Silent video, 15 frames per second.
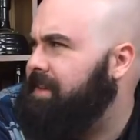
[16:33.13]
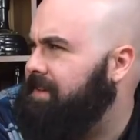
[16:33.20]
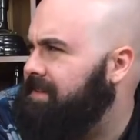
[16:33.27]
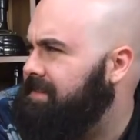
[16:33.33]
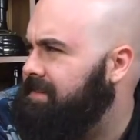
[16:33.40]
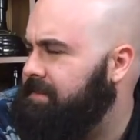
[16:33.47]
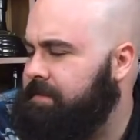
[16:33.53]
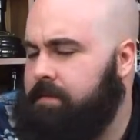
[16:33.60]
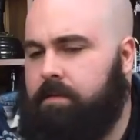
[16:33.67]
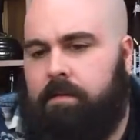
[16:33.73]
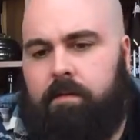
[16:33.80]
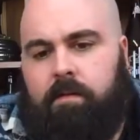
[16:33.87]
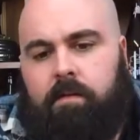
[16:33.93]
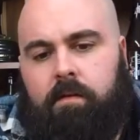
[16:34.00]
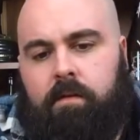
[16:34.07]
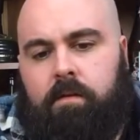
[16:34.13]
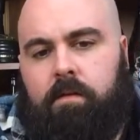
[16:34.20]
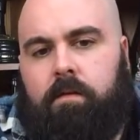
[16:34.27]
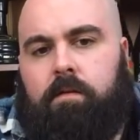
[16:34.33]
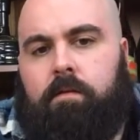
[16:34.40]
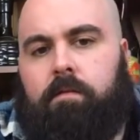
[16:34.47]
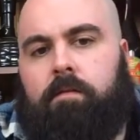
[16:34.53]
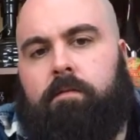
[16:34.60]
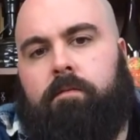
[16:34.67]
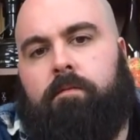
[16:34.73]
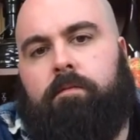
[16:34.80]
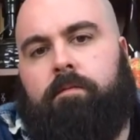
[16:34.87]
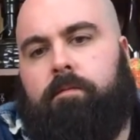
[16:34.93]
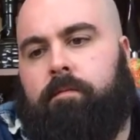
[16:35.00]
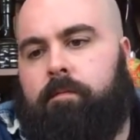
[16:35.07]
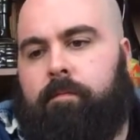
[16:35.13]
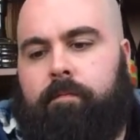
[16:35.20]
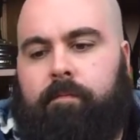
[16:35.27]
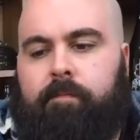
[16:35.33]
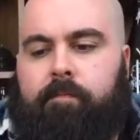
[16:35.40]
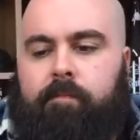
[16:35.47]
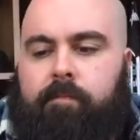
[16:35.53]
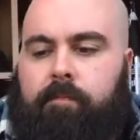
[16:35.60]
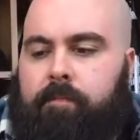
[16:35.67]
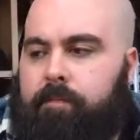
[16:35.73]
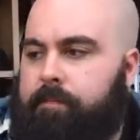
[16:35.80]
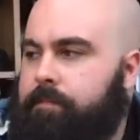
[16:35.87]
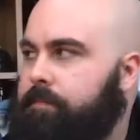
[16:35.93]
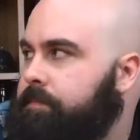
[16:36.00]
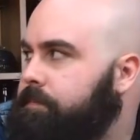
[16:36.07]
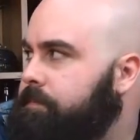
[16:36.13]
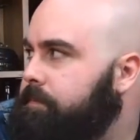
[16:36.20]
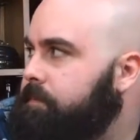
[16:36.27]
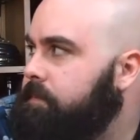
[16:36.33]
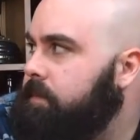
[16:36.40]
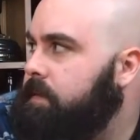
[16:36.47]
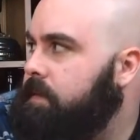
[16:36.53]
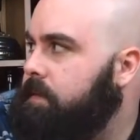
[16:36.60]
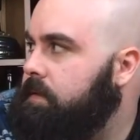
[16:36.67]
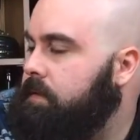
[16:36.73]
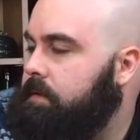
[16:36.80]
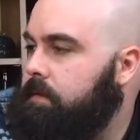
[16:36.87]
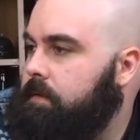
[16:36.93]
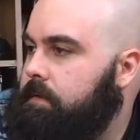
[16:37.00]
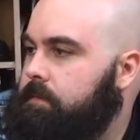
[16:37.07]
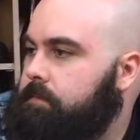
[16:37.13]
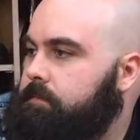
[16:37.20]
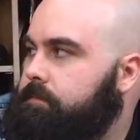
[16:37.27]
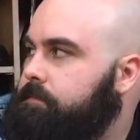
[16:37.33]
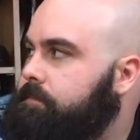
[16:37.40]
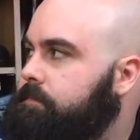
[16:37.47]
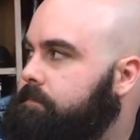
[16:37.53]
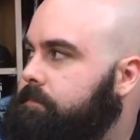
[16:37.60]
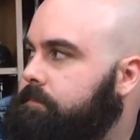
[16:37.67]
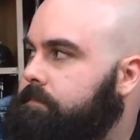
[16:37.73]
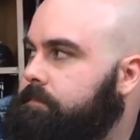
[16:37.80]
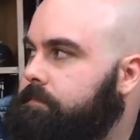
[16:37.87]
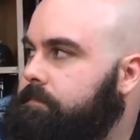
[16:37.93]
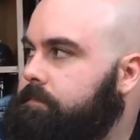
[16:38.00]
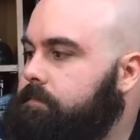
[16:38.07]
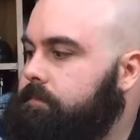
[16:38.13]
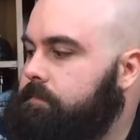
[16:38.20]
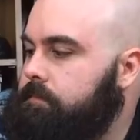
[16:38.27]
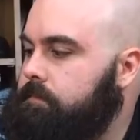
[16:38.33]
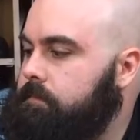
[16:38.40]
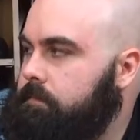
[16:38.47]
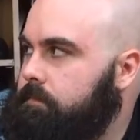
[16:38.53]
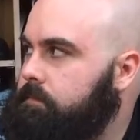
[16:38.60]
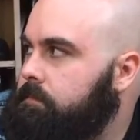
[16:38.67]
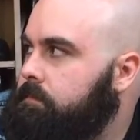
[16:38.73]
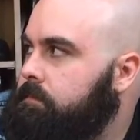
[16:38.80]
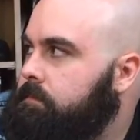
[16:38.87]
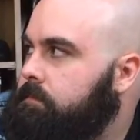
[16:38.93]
The person shown says nothing.